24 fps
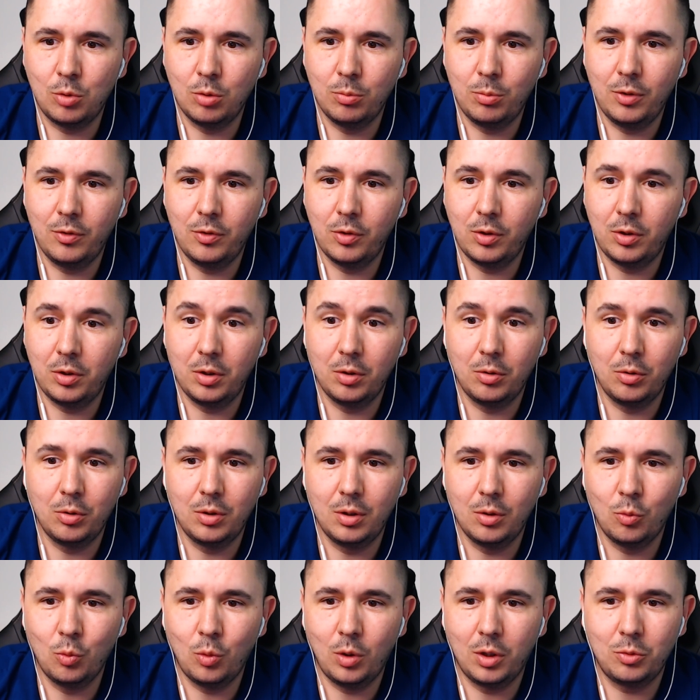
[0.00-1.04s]
to be very good
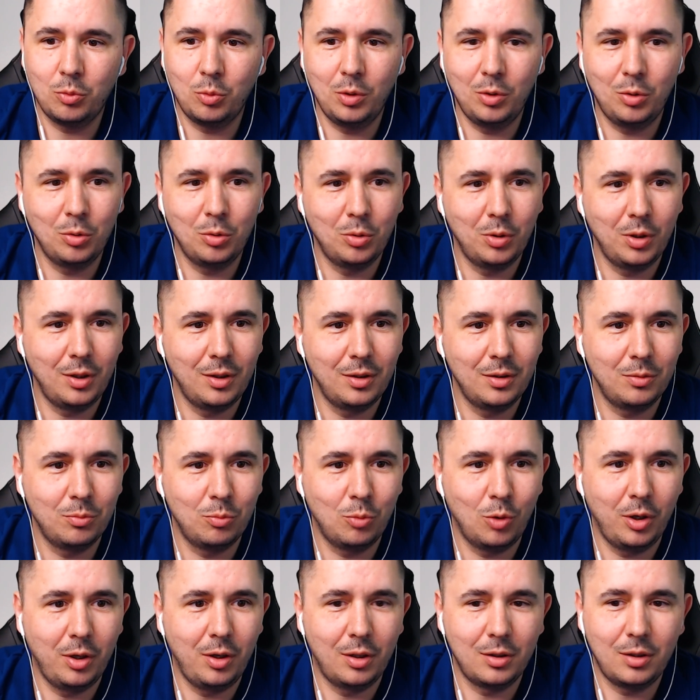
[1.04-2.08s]
at what we do, and
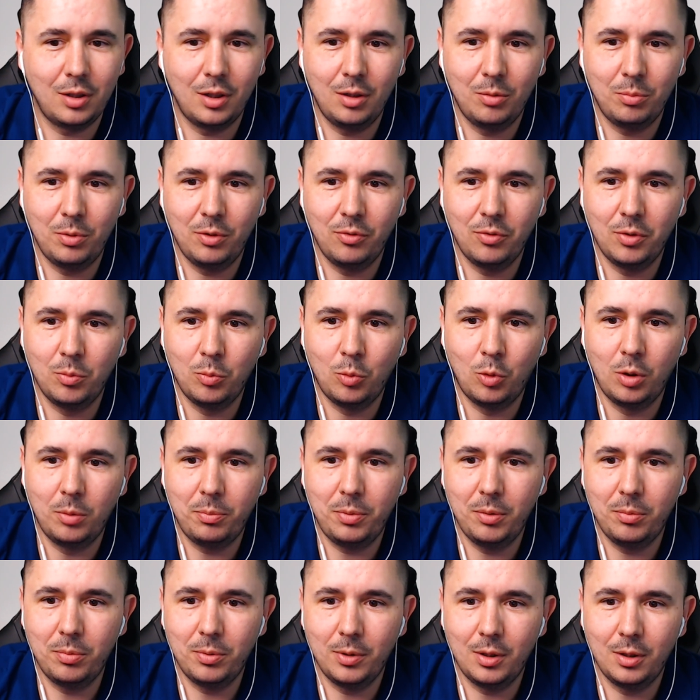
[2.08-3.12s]
why not help even more
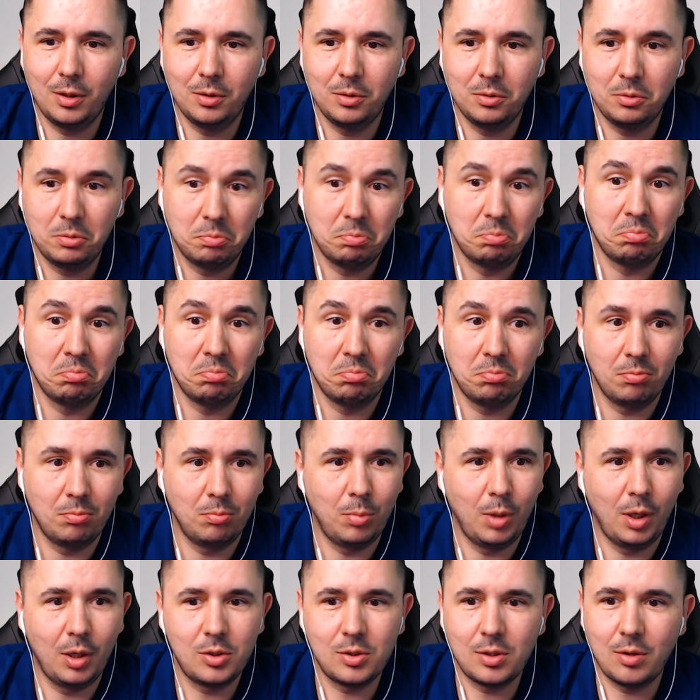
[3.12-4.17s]
people and
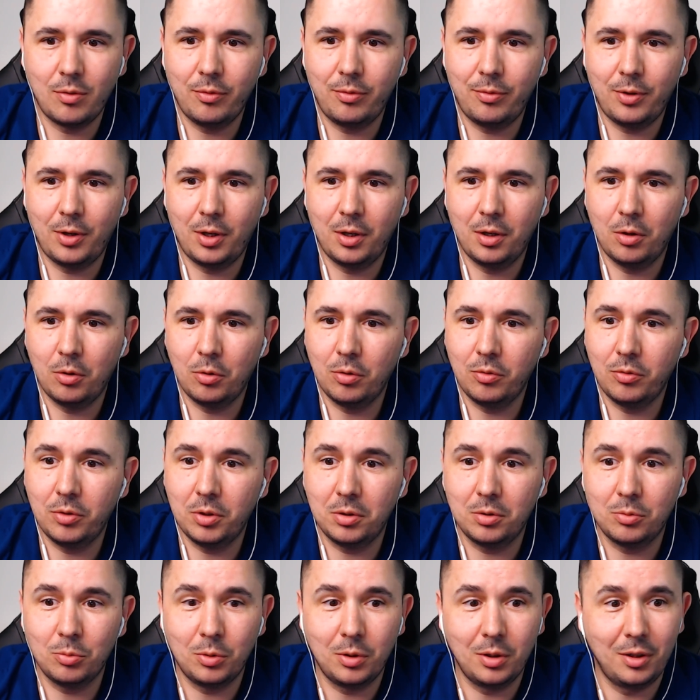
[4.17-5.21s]
make some fun out of
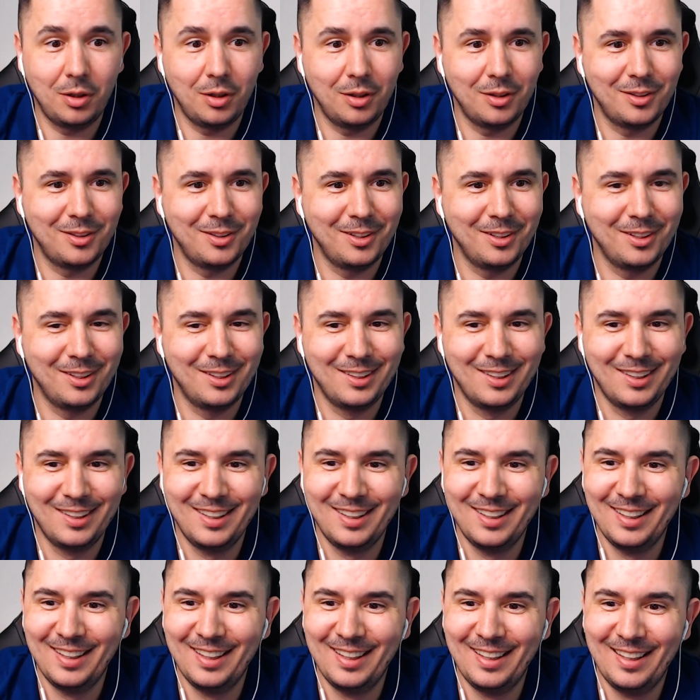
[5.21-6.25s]
it? Why not?
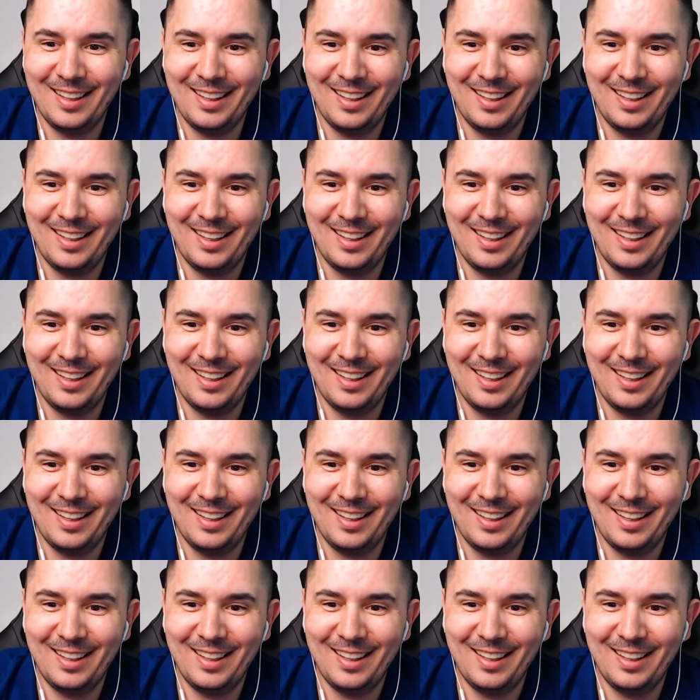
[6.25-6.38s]
Yeah.